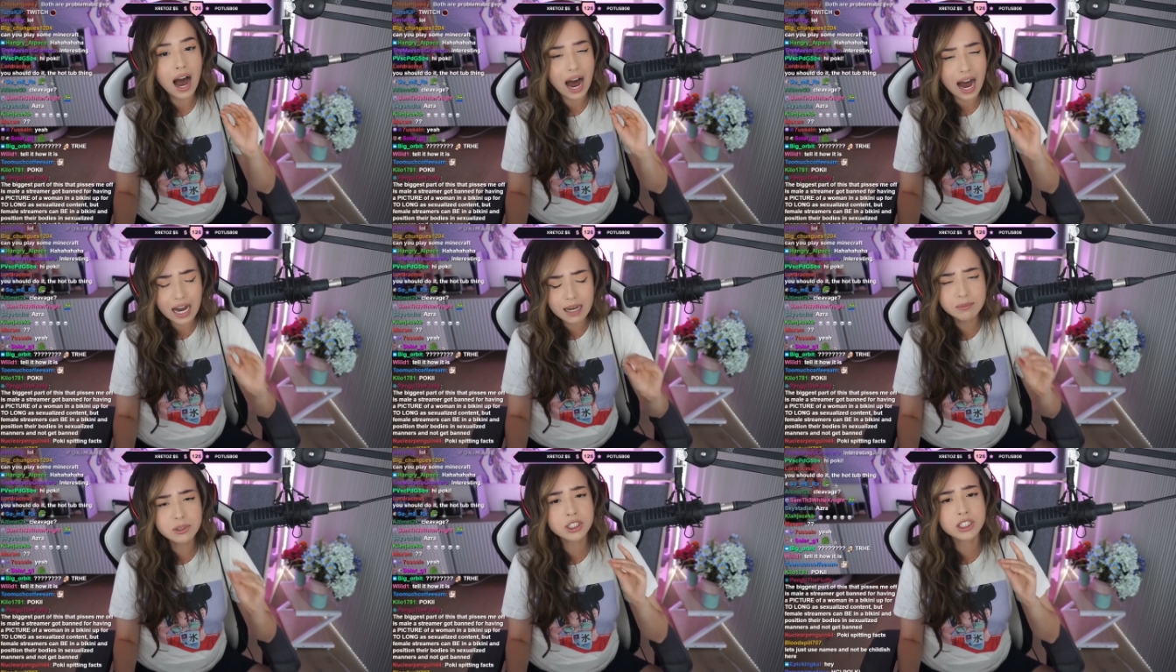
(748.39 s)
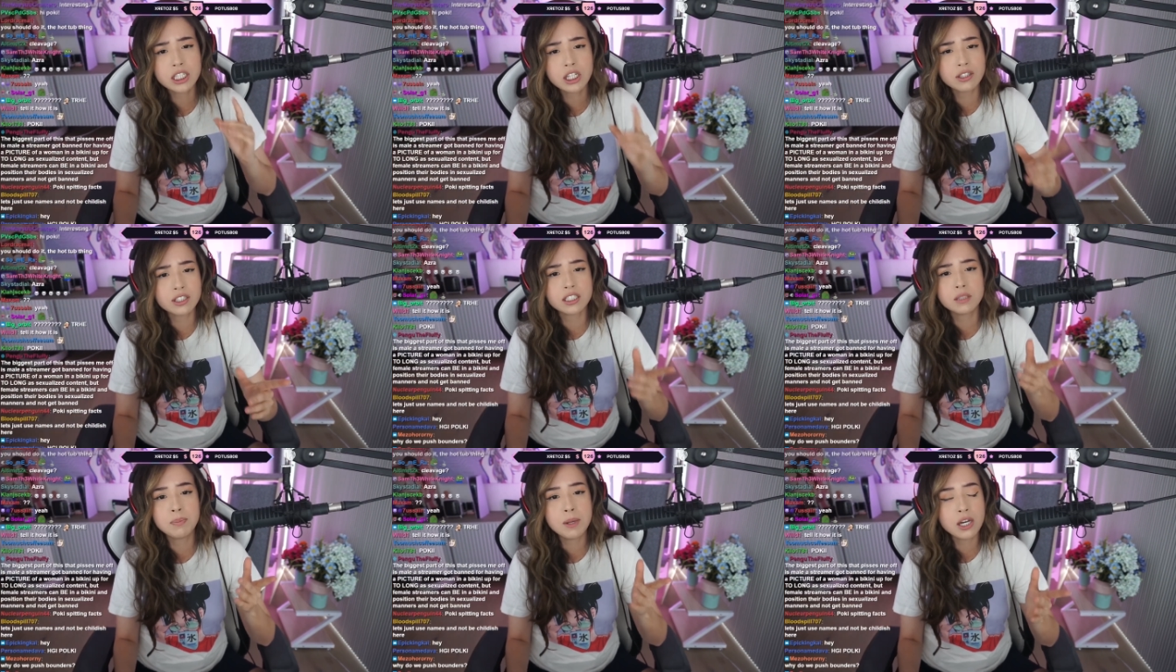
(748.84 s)
I'm just
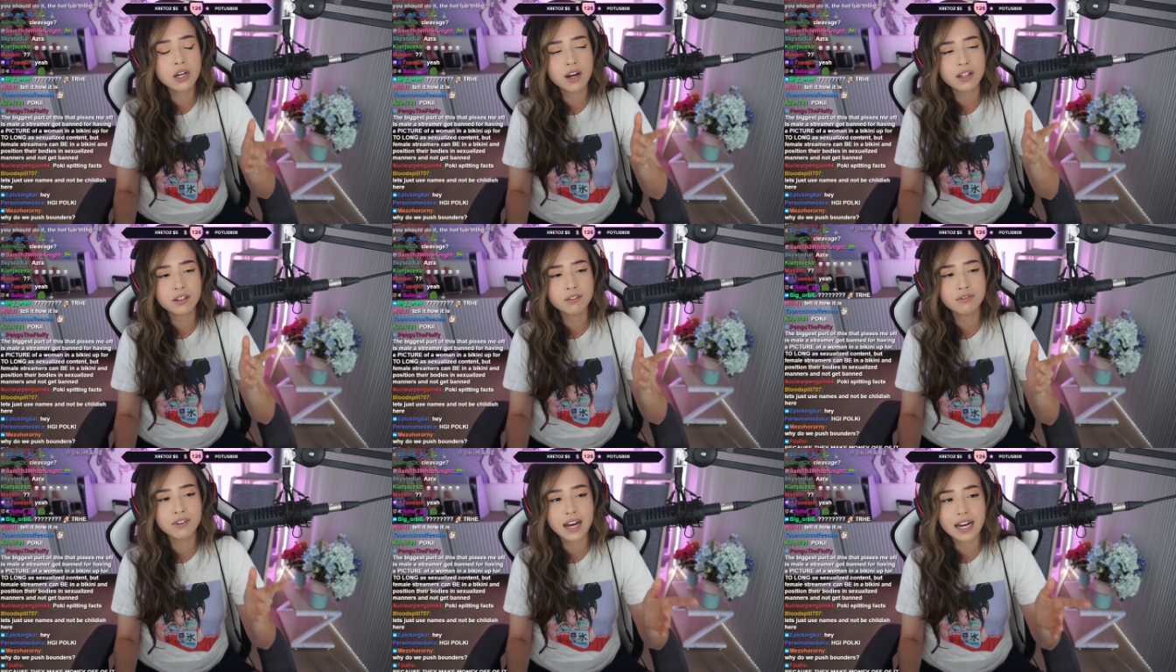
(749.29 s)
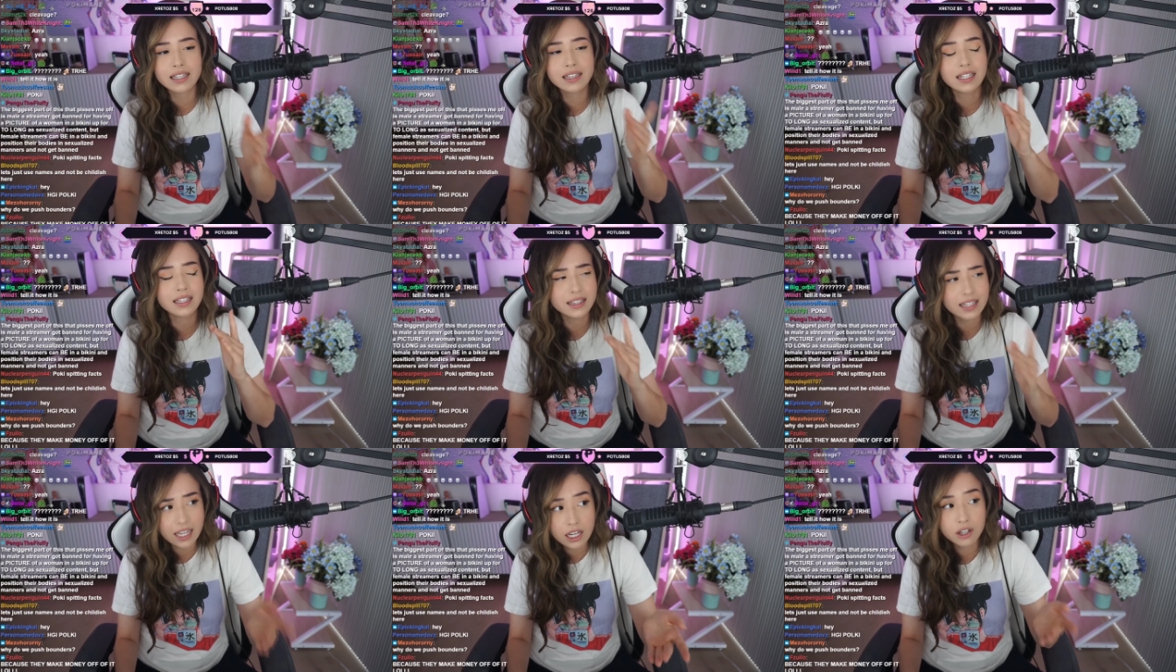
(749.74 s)
here to speak on the fact
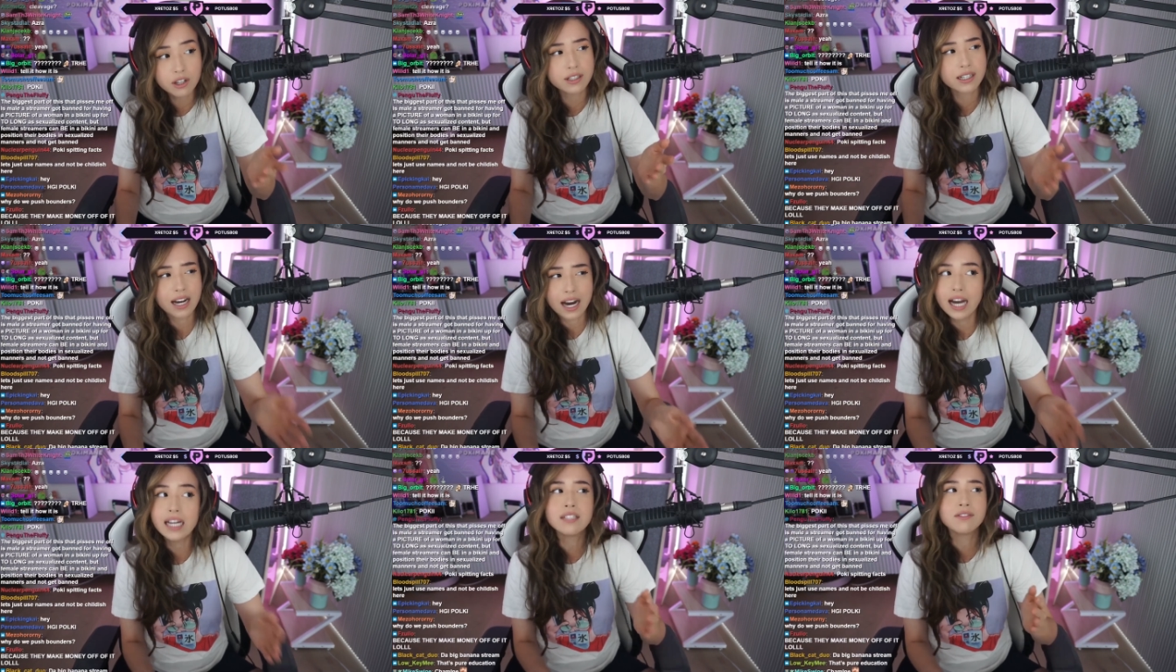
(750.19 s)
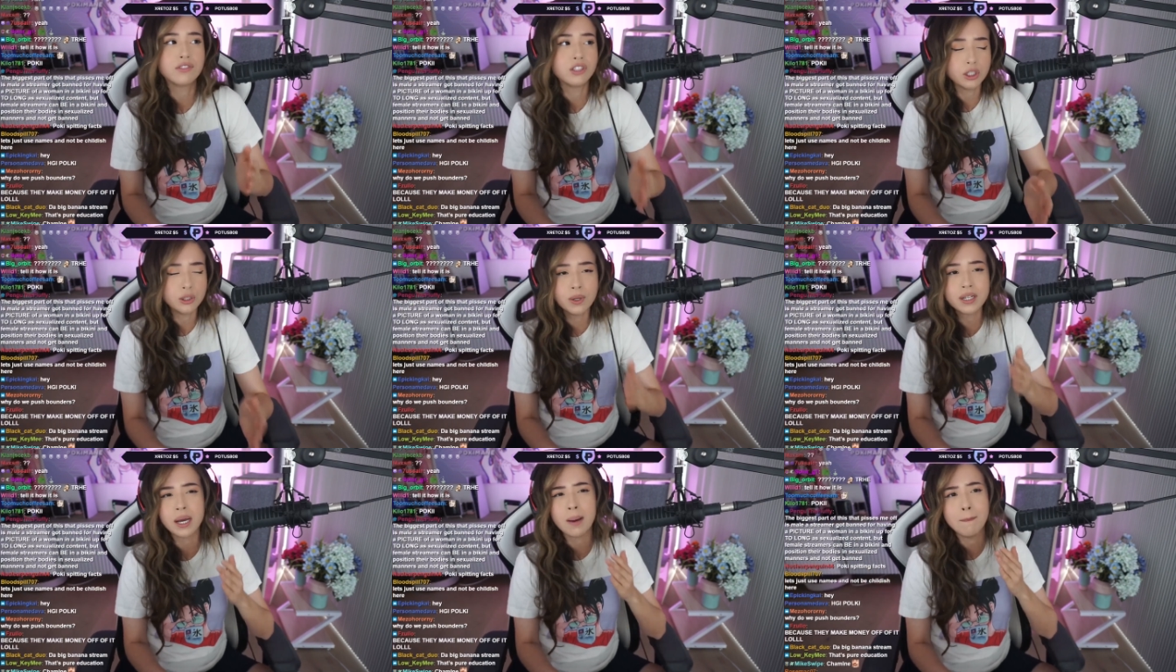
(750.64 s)
that they are kind of
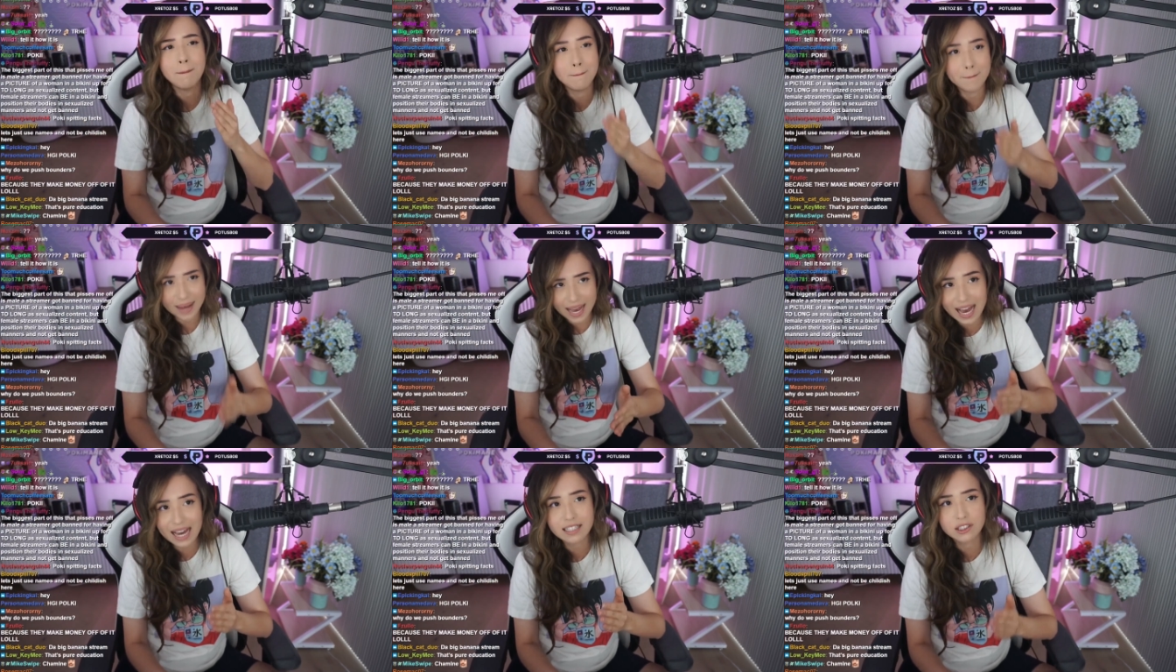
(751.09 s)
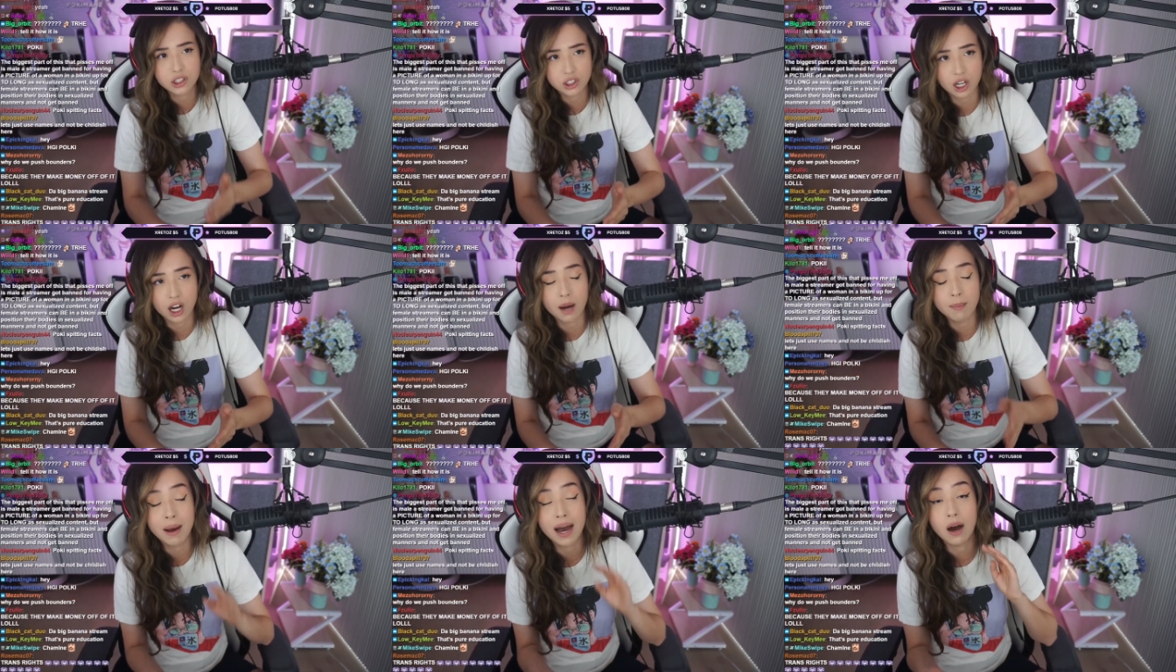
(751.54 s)
doing a bad
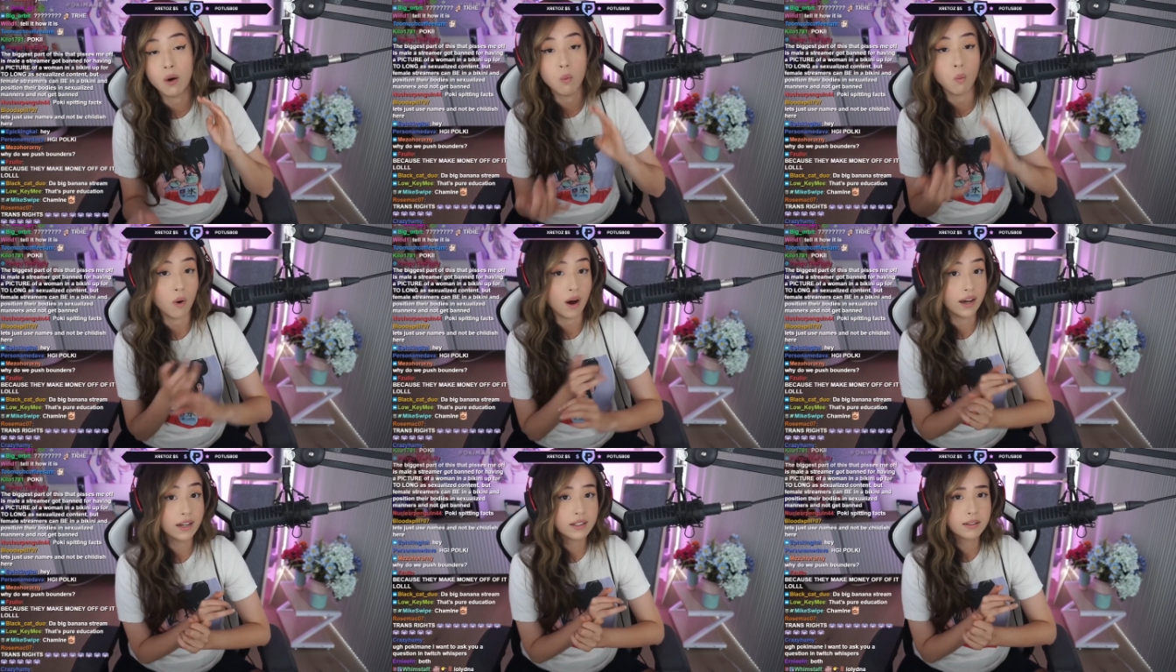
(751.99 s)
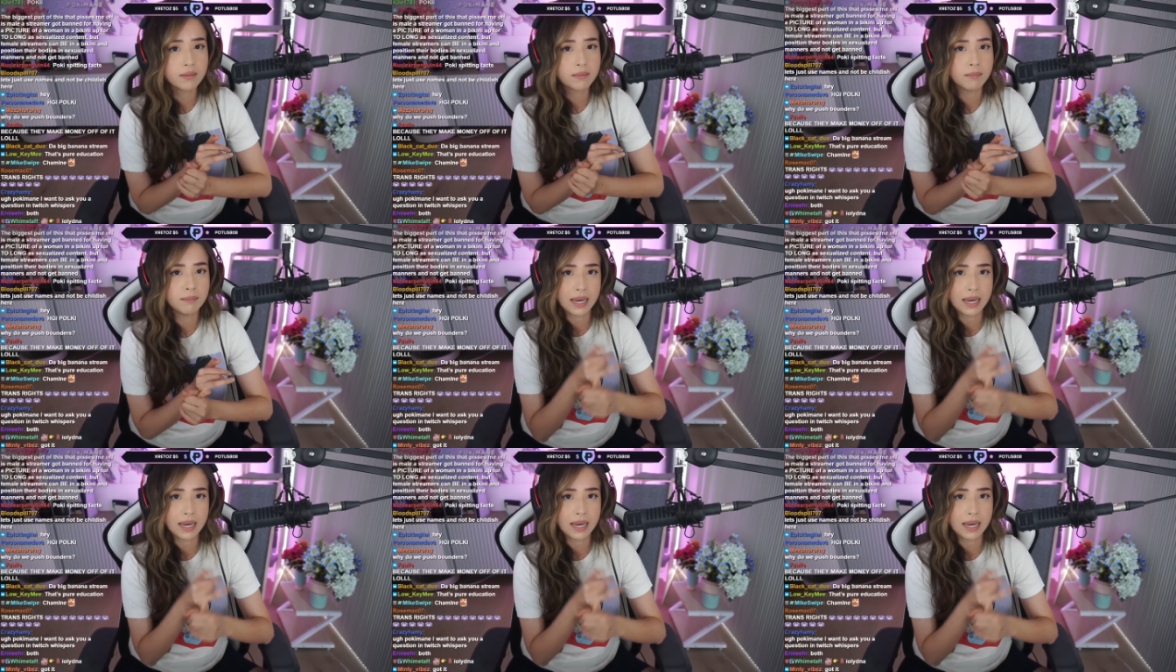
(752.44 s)
job at one,